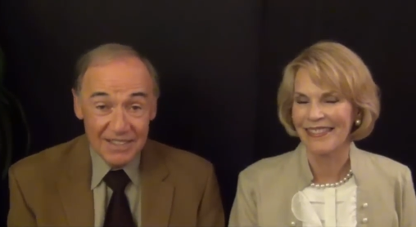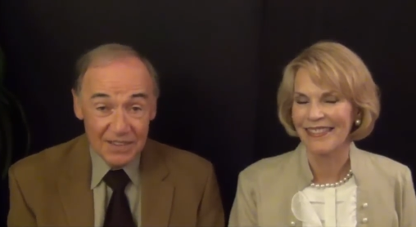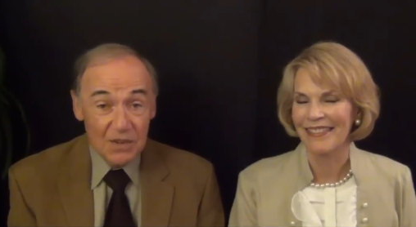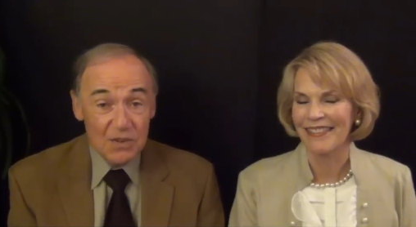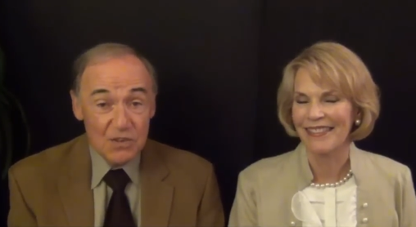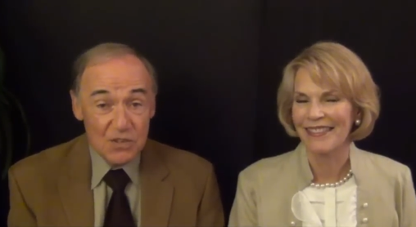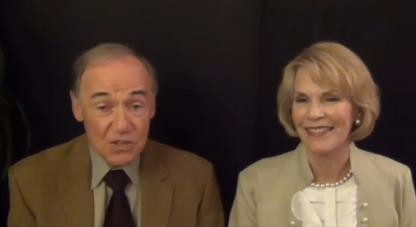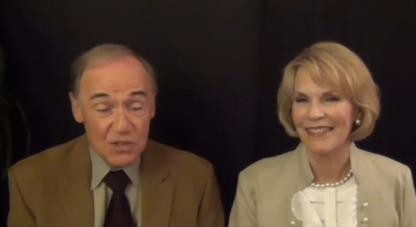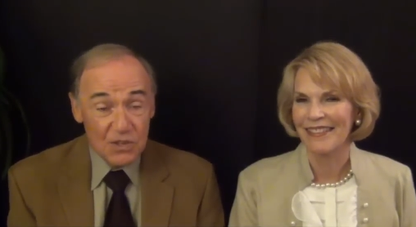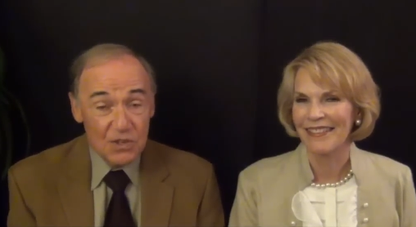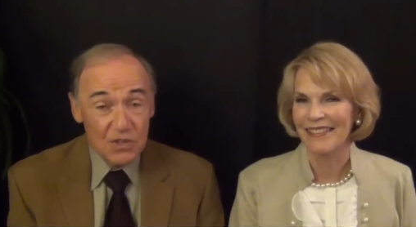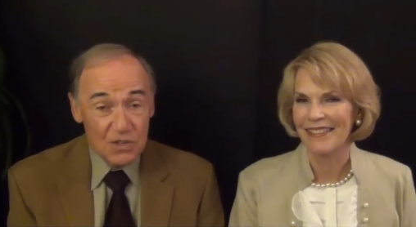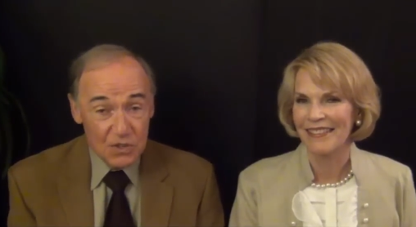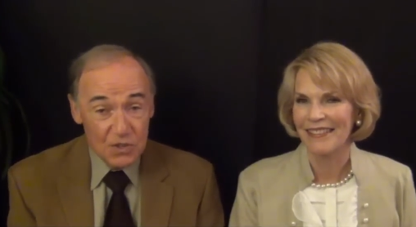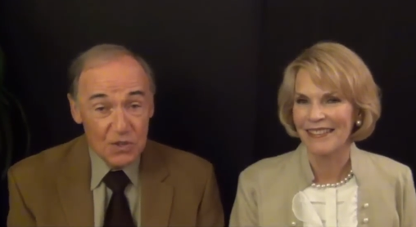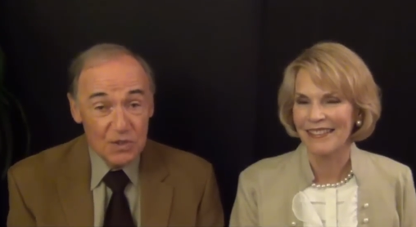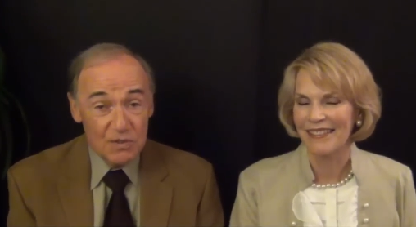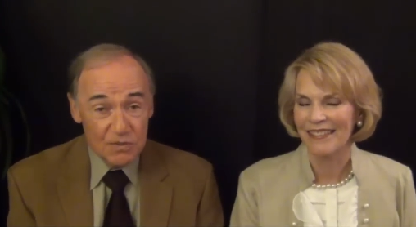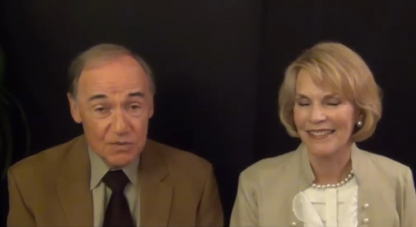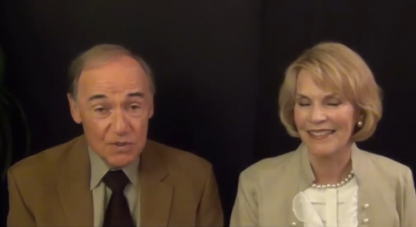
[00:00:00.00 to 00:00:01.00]
Speaker 1: Those are
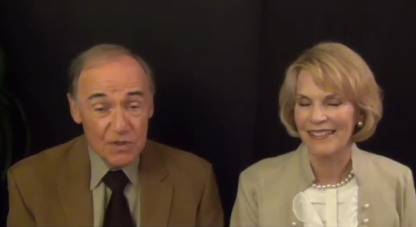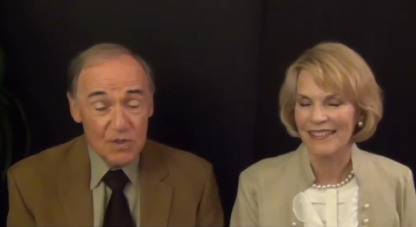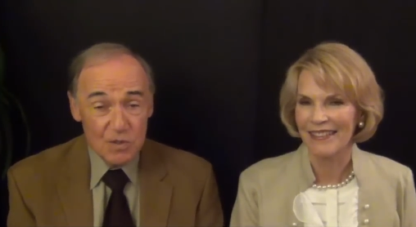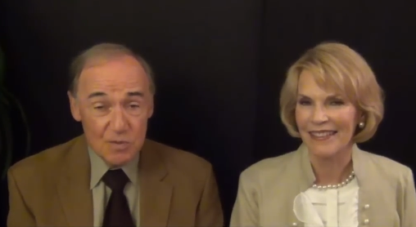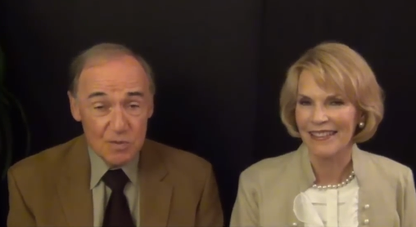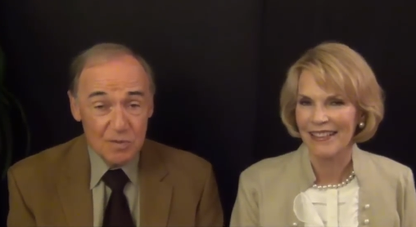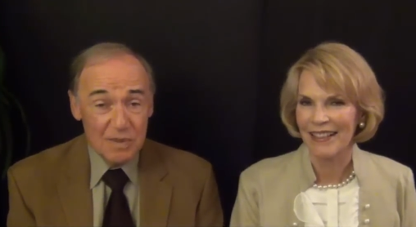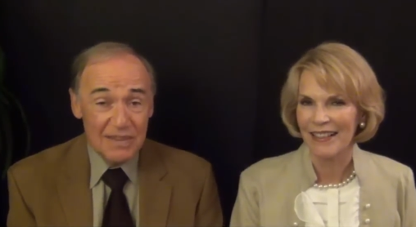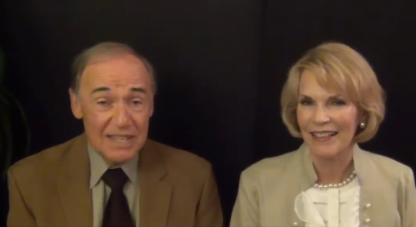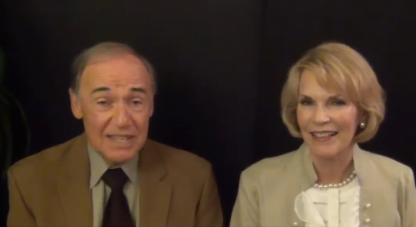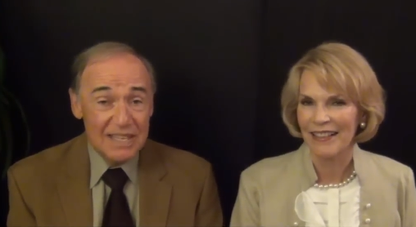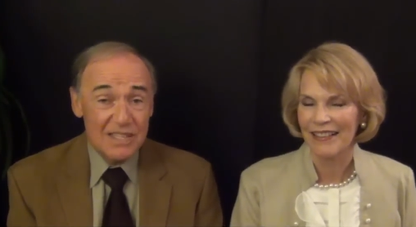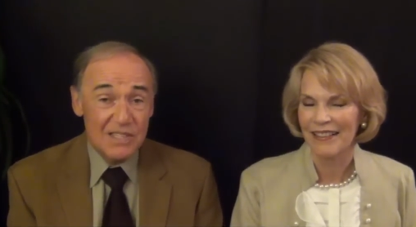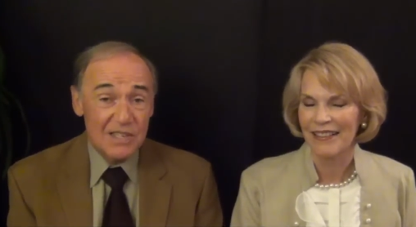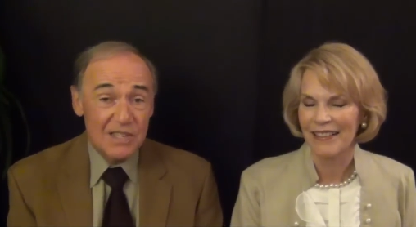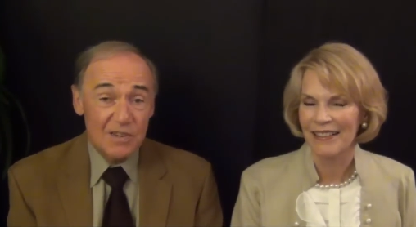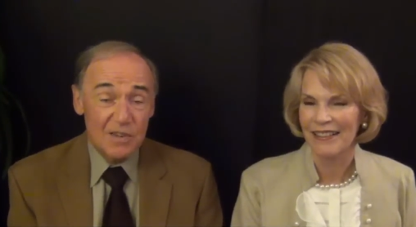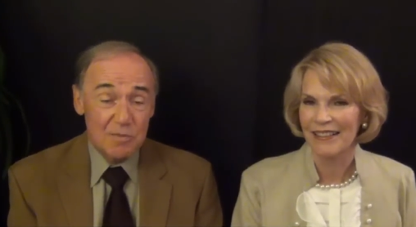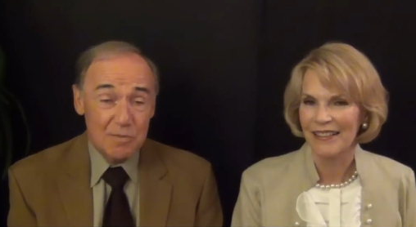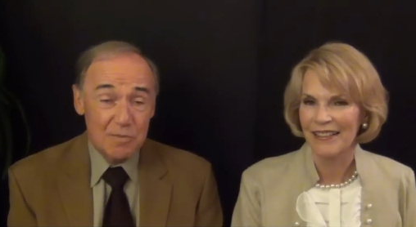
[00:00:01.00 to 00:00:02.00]
good foods, but
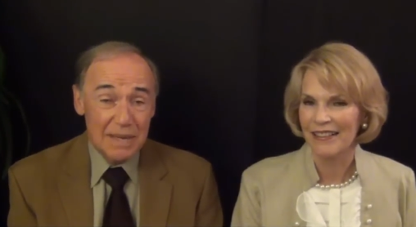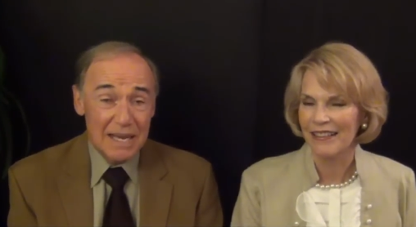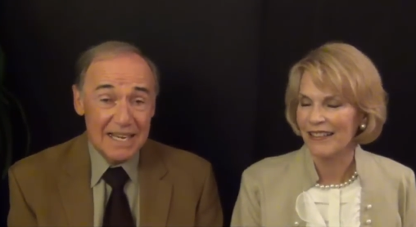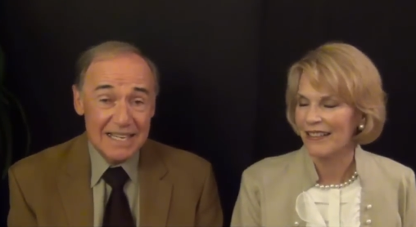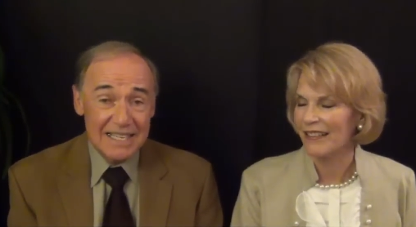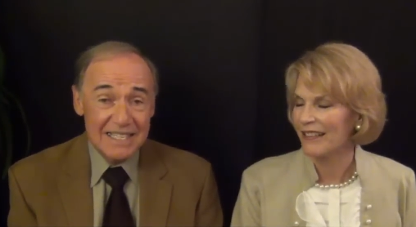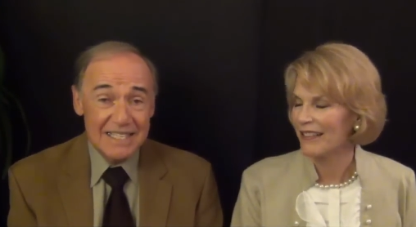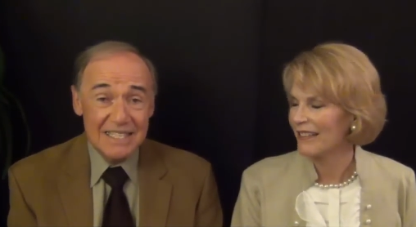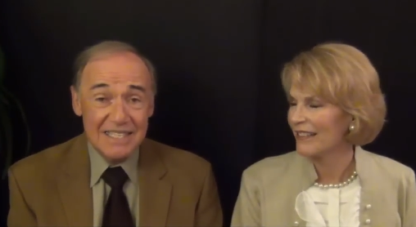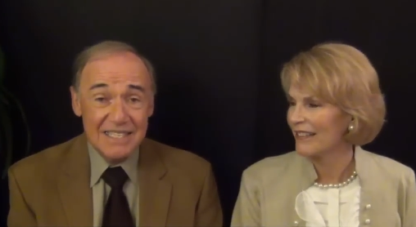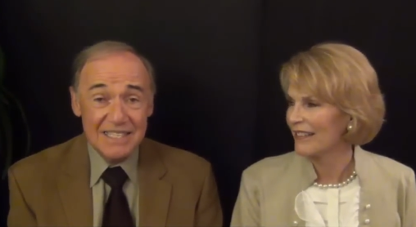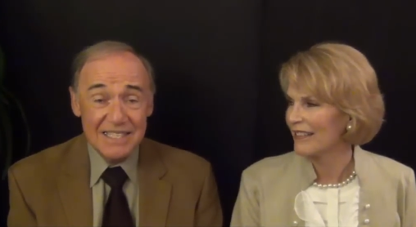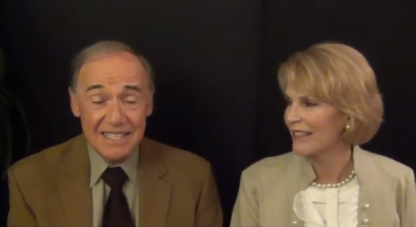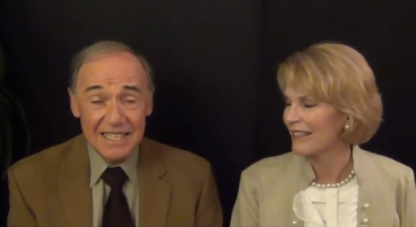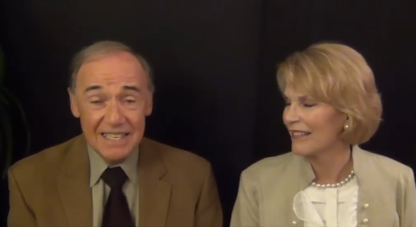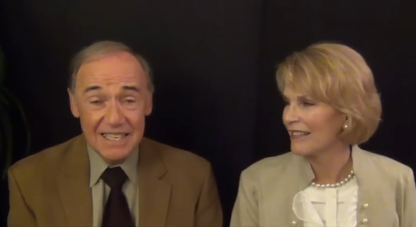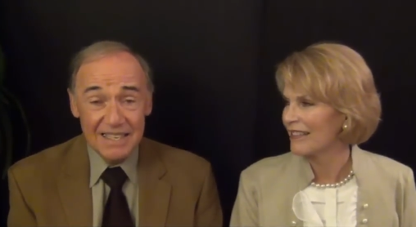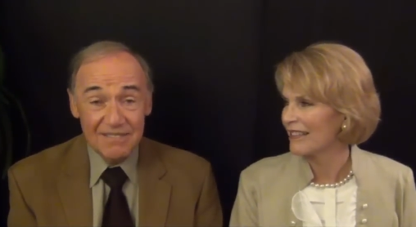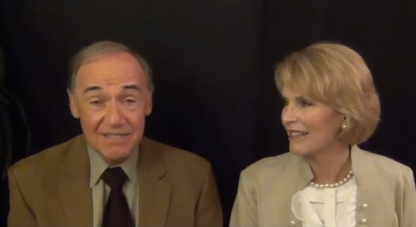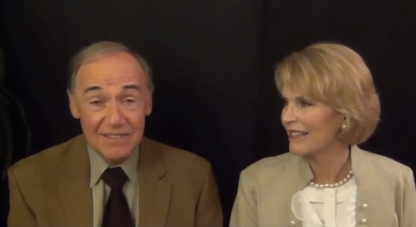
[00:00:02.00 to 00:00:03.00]
things that are in packages
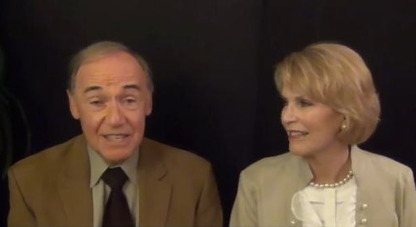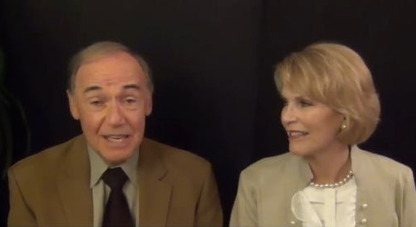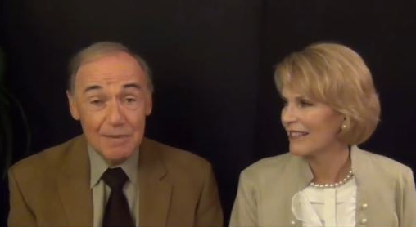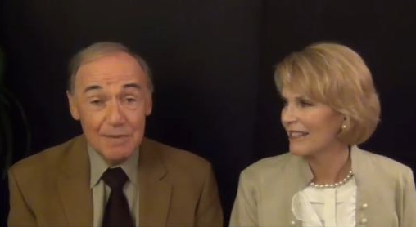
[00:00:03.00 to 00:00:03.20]
that have